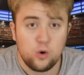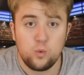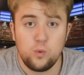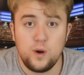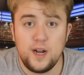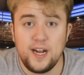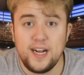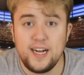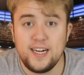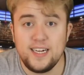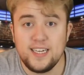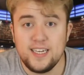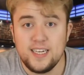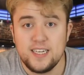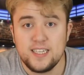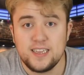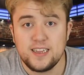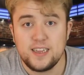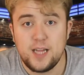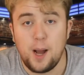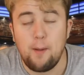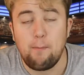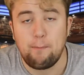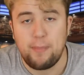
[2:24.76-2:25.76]
win
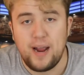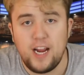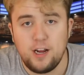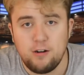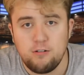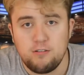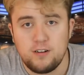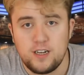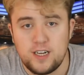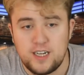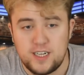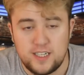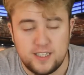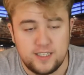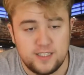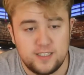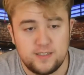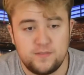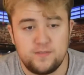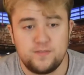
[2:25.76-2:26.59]
the Patriots.